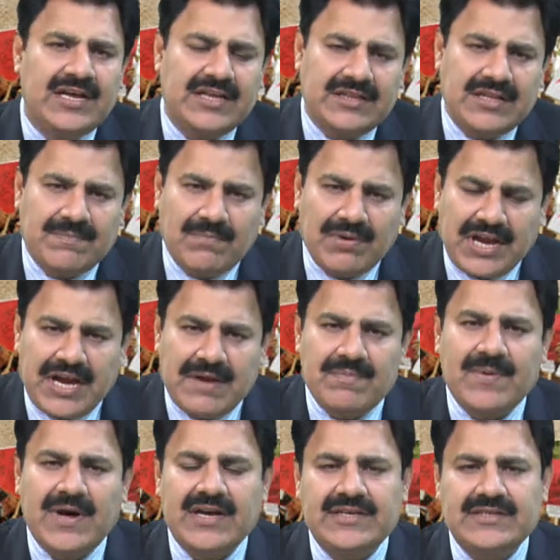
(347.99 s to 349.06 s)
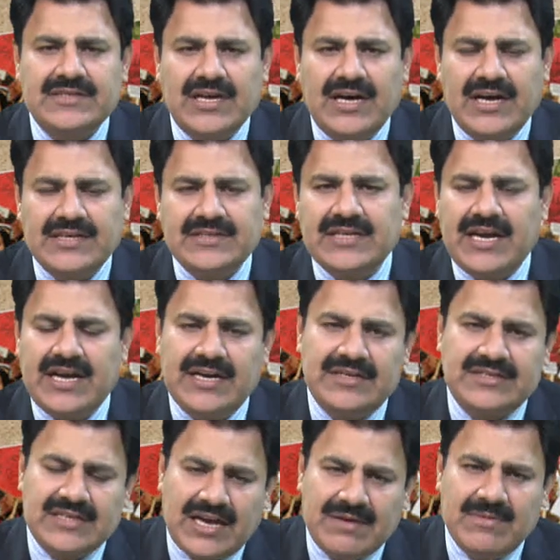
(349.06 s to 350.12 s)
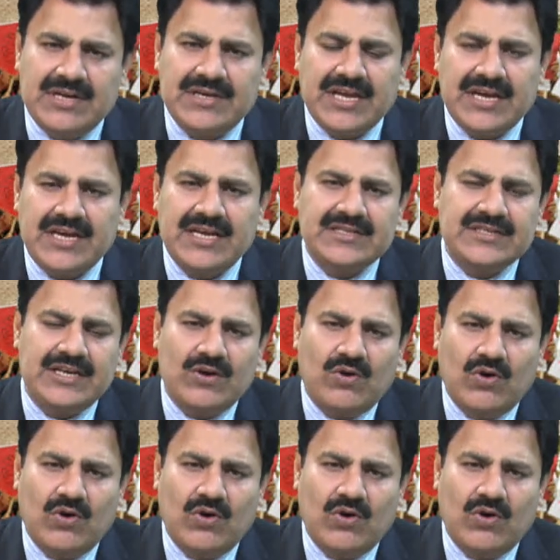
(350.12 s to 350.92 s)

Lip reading: they blamed Pakistan's, and simultaneously